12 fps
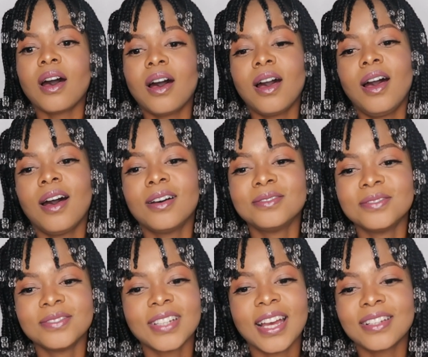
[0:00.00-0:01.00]

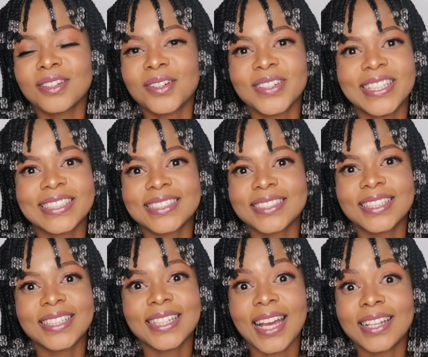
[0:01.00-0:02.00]
I know it's
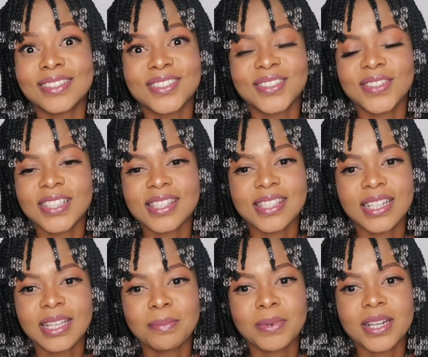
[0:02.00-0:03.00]
silly, I know it's
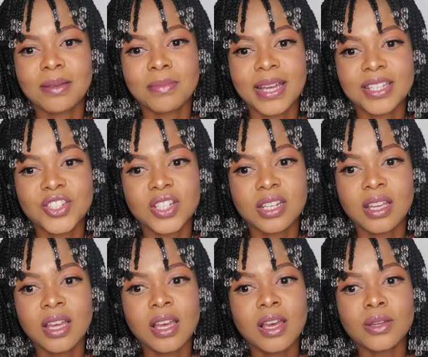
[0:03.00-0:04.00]
silly, but imagine
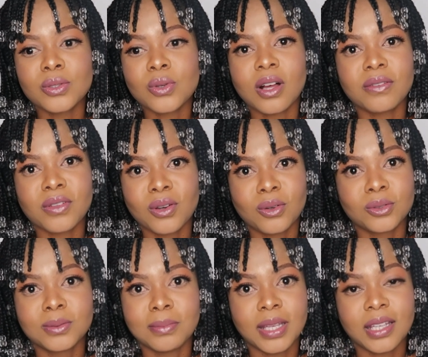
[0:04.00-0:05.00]

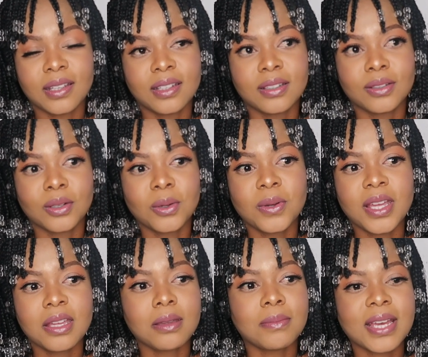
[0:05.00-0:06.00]
12-year-old me, you know,
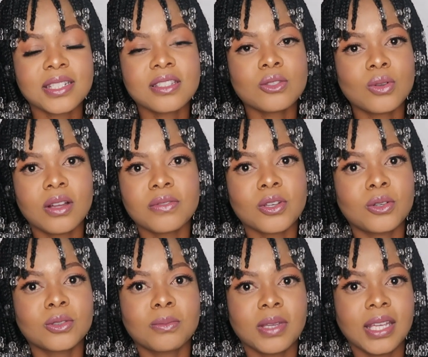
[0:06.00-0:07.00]
imagine
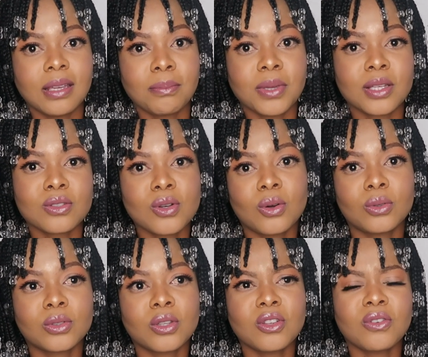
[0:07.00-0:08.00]
12-year-old me being
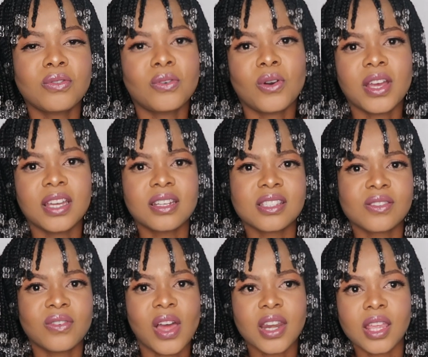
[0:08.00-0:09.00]
told your forehead is
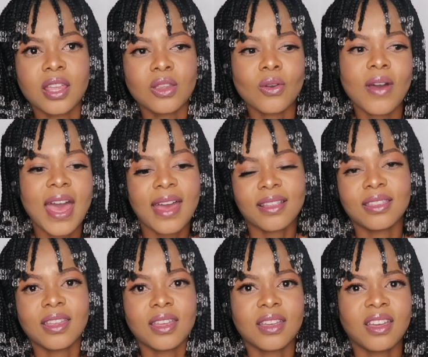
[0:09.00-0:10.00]
funny, your
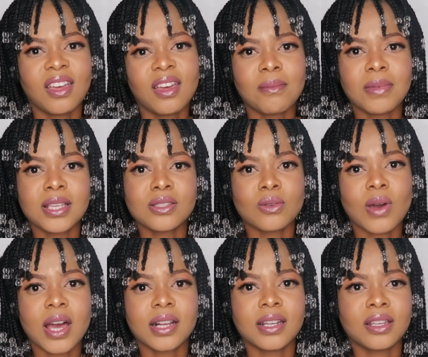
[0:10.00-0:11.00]
acne makes you
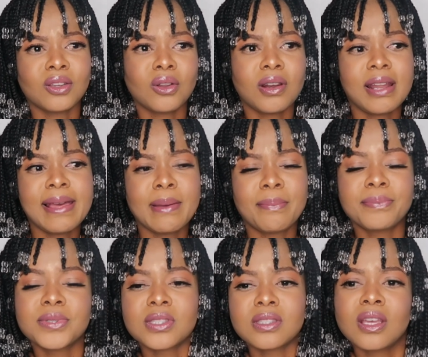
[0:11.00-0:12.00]
ugly, your
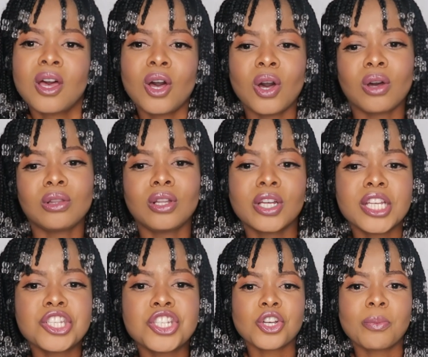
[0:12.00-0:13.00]
lips, look
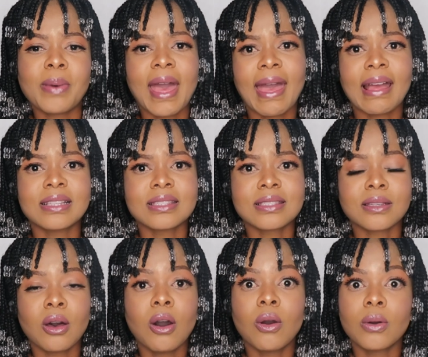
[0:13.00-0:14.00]
your pants.
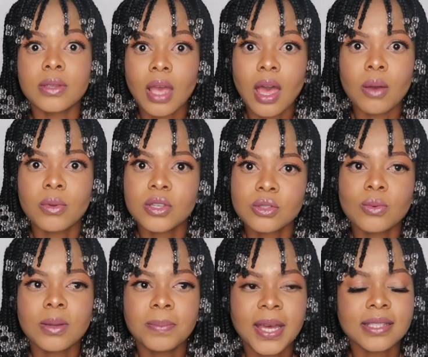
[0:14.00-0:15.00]
Oh yeah, we used to
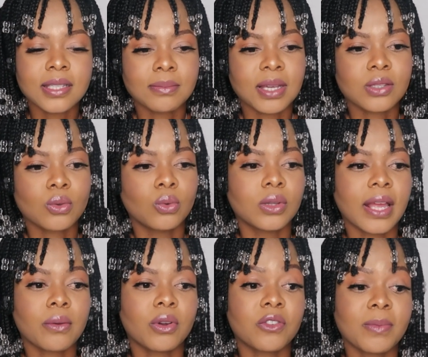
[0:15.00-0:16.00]
wear pants at my school,
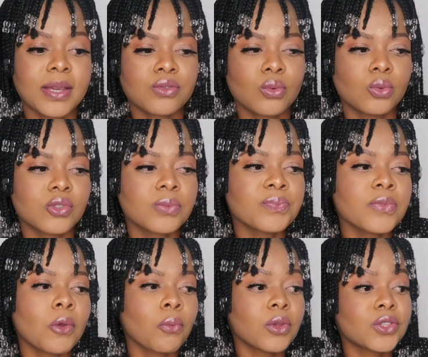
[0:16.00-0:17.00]
like one of my schools,
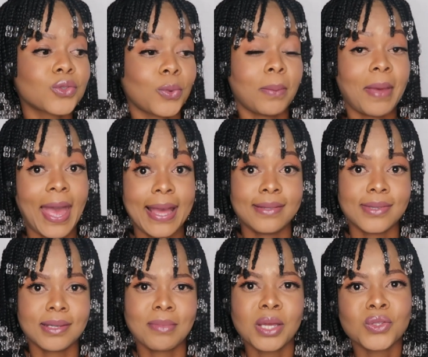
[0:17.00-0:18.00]
we used to wear
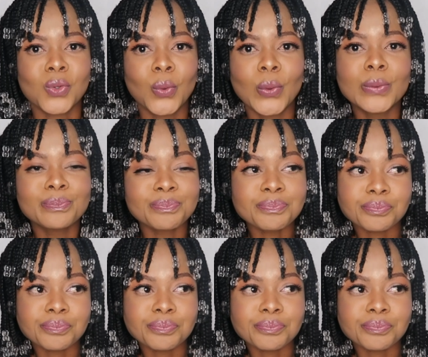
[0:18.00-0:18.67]
pants at my school.